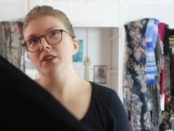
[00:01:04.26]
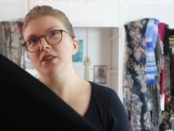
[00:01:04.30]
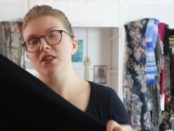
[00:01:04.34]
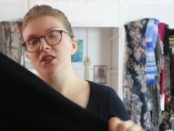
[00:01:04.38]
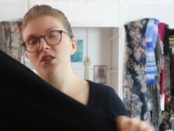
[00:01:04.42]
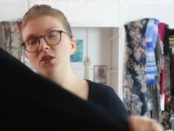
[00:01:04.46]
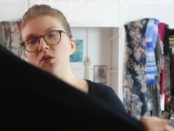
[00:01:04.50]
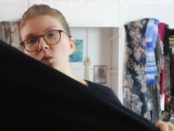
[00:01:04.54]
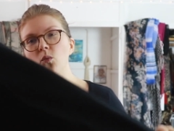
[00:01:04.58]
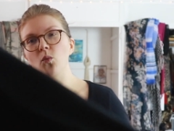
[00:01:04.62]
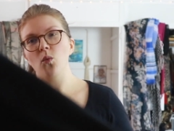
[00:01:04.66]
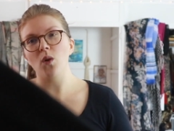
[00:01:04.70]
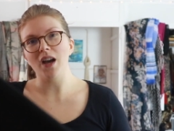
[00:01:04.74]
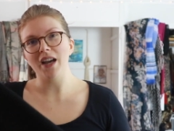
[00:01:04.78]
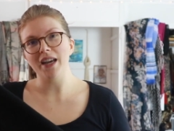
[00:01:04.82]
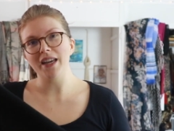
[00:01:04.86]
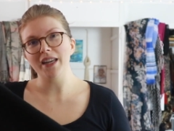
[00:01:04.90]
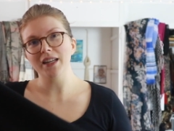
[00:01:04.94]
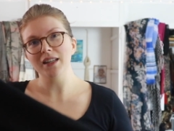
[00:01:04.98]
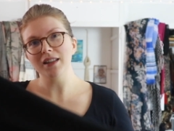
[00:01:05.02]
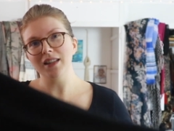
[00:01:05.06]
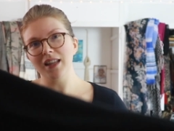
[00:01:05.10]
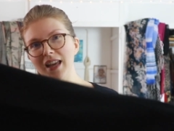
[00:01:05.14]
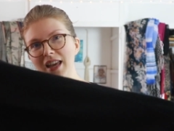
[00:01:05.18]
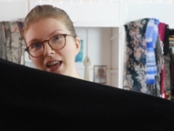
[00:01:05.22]
as their
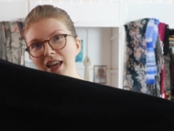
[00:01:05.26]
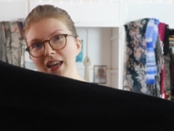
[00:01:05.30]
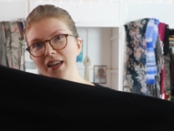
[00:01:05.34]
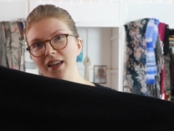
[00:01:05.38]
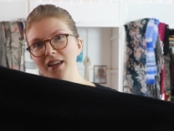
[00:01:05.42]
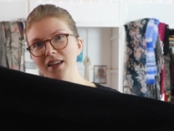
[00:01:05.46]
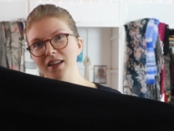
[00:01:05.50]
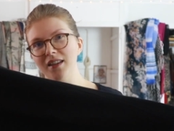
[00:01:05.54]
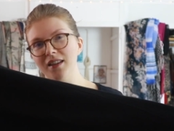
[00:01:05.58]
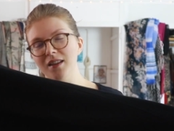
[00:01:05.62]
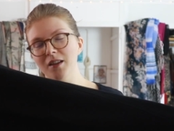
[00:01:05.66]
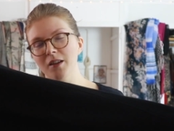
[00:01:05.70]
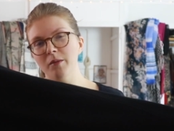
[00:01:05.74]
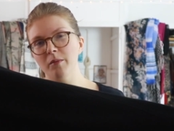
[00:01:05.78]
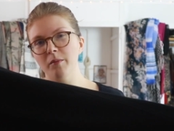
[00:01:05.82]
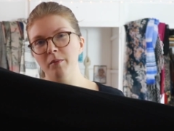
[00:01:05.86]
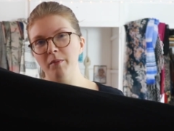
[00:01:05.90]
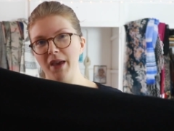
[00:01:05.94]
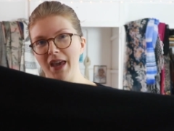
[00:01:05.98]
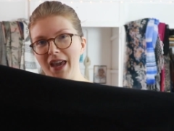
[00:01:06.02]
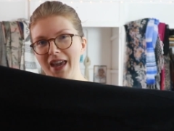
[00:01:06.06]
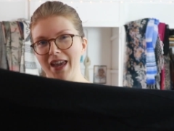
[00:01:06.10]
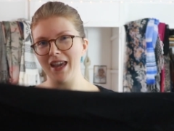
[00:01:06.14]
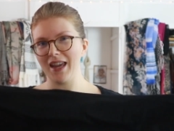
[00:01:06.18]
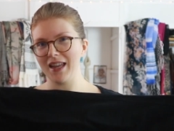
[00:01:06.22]
wide leg
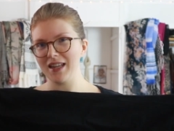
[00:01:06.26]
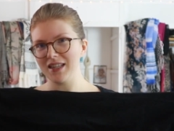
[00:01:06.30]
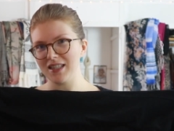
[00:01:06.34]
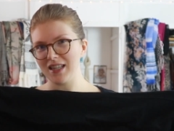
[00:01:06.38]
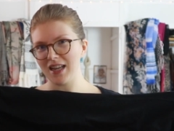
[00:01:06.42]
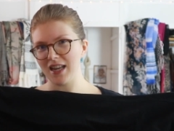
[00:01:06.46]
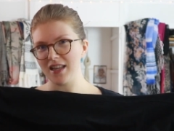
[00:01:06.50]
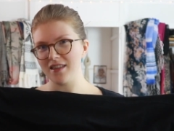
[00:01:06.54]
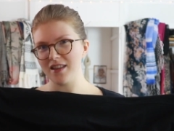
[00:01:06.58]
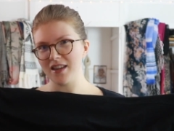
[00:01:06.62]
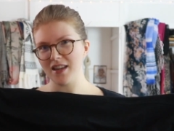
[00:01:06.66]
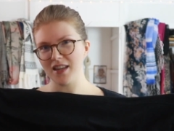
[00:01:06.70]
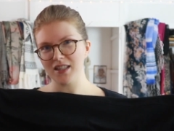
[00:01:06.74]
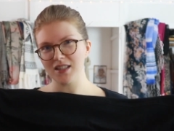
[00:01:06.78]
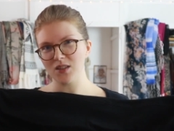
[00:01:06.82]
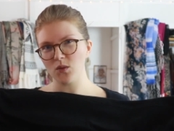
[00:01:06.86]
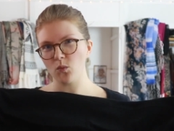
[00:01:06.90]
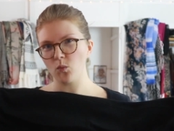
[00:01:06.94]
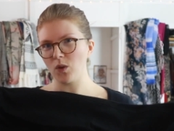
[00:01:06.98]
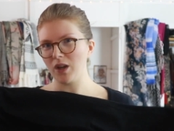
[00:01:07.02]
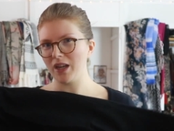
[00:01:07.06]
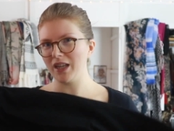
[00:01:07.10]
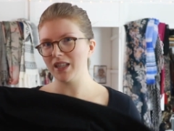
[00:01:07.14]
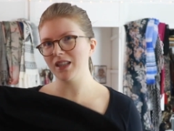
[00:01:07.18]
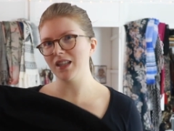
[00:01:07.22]
pant. I think it's a
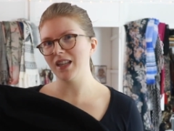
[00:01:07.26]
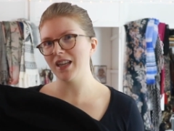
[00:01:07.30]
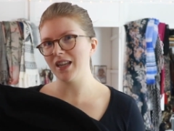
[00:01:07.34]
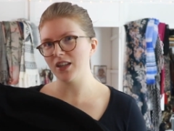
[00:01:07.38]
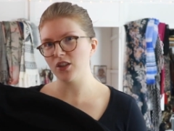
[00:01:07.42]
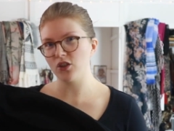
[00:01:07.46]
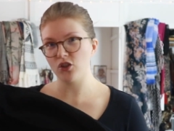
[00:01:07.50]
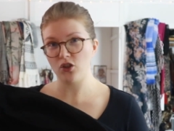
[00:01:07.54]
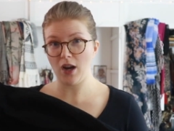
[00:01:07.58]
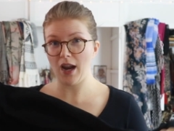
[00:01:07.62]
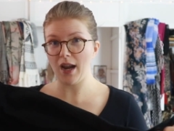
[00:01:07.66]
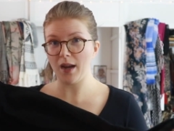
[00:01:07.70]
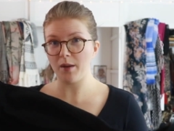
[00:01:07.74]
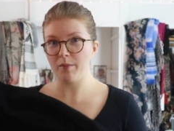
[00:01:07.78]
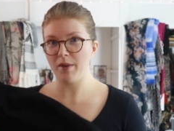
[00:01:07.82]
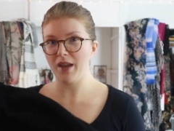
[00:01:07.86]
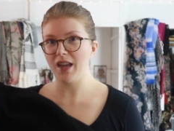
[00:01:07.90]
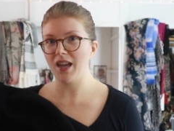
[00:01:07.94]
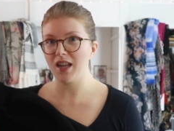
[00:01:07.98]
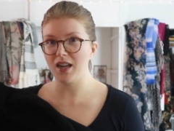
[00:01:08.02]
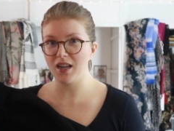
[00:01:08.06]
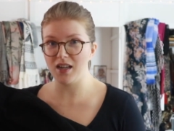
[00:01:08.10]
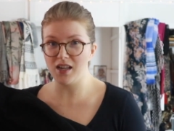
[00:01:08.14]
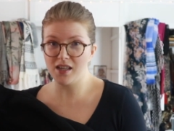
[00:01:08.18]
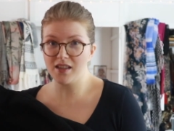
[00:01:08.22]
wide leg track
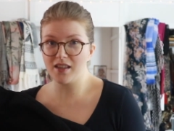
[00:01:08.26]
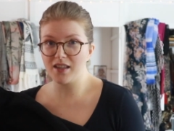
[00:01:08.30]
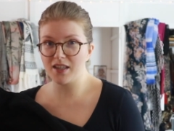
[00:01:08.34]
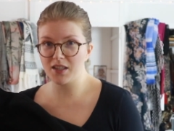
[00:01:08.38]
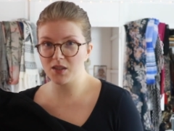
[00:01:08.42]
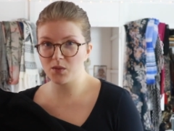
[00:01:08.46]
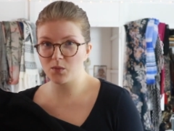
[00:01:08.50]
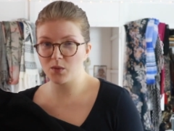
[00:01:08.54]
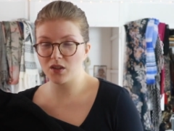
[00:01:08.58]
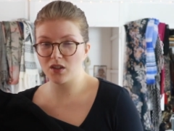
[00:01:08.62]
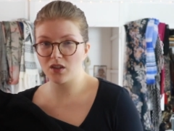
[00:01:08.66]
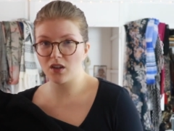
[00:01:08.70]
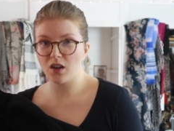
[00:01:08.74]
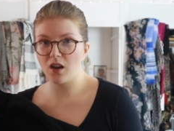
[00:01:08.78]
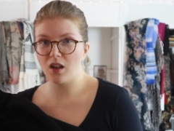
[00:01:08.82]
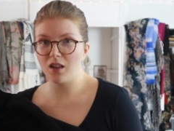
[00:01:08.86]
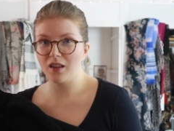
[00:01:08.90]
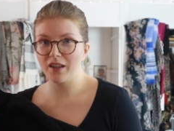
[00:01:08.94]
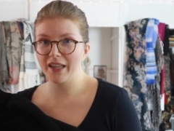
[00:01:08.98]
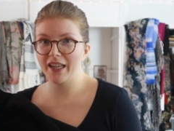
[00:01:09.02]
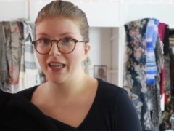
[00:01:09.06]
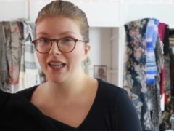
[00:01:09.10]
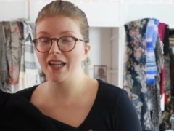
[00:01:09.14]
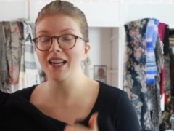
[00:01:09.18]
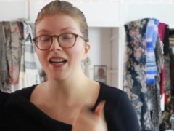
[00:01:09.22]
pant, I think is what they're
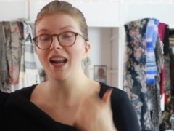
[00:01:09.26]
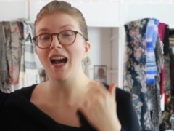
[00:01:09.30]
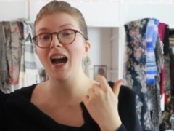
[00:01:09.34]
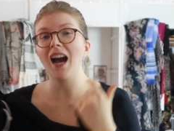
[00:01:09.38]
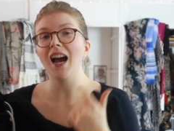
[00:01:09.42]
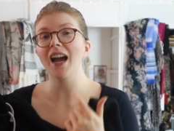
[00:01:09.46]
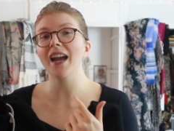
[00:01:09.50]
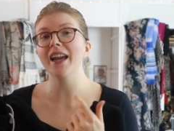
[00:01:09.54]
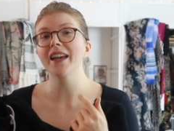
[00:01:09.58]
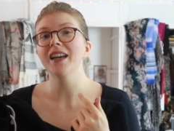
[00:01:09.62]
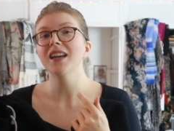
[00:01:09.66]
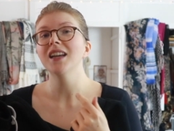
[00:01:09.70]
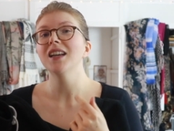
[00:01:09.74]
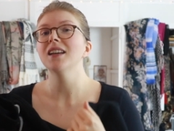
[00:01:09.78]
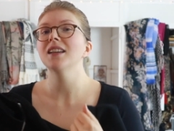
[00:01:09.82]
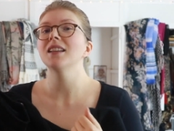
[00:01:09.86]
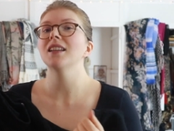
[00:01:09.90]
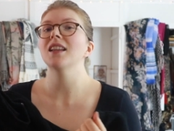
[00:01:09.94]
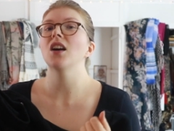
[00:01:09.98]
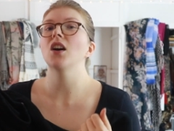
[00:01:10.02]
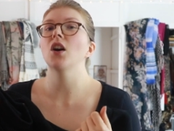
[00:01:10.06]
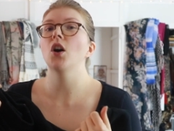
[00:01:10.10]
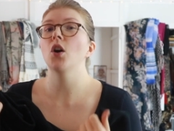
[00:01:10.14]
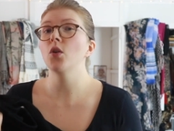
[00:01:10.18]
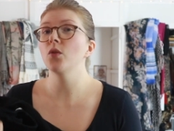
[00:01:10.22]
calling it. And I
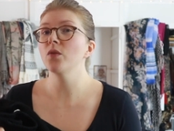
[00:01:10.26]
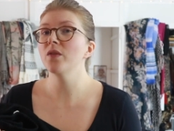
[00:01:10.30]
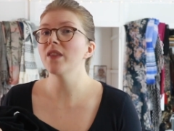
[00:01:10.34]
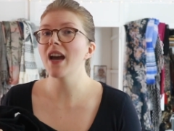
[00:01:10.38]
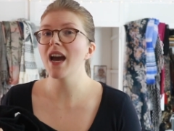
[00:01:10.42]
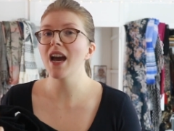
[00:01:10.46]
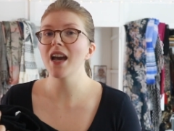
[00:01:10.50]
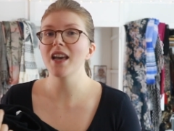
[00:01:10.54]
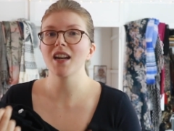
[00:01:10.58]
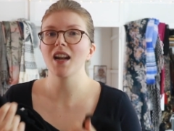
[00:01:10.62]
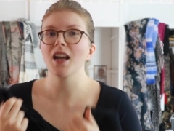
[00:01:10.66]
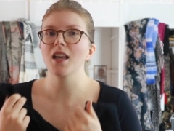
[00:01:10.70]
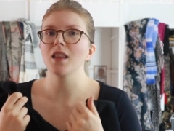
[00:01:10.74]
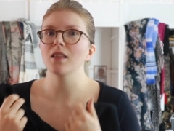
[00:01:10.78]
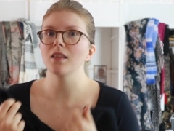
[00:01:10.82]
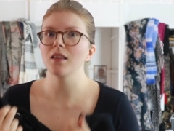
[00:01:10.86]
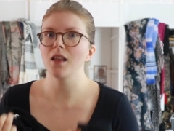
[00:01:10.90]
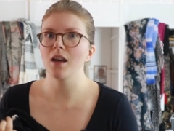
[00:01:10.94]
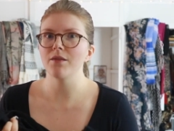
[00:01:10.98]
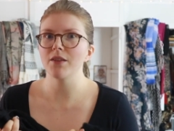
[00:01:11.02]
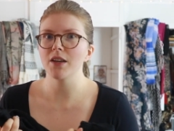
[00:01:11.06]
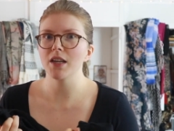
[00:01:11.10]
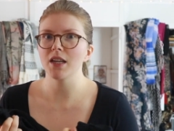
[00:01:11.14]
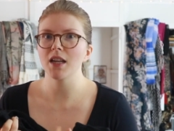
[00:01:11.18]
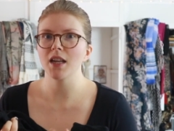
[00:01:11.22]
own that and I
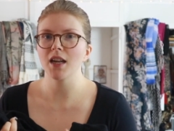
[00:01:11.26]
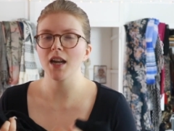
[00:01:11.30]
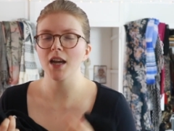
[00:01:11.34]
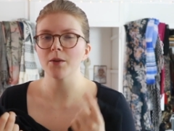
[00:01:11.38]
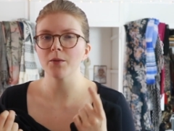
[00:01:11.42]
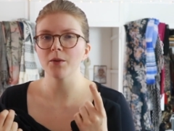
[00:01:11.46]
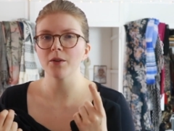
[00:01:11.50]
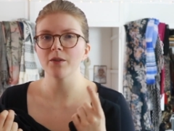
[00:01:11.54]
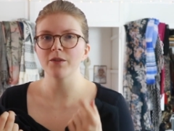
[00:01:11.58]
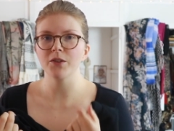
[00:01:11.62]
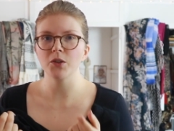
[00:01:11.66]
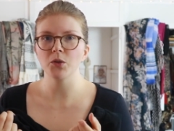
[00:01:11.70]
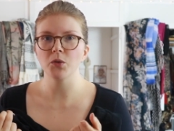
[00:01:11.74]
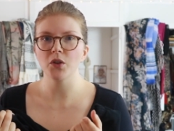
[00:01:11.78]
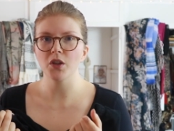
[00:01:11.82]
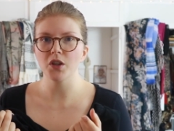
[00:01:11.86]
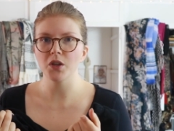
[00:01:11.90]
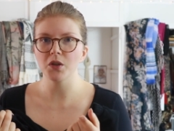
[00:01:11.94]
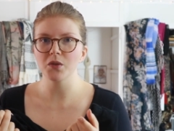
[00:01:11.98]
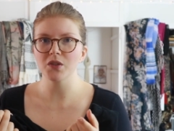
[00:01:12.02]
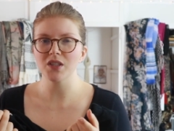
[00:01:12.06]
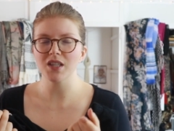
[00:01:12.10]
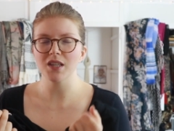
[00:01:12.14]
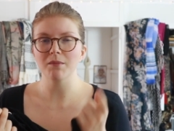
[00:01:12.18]
love it. And I reviewed those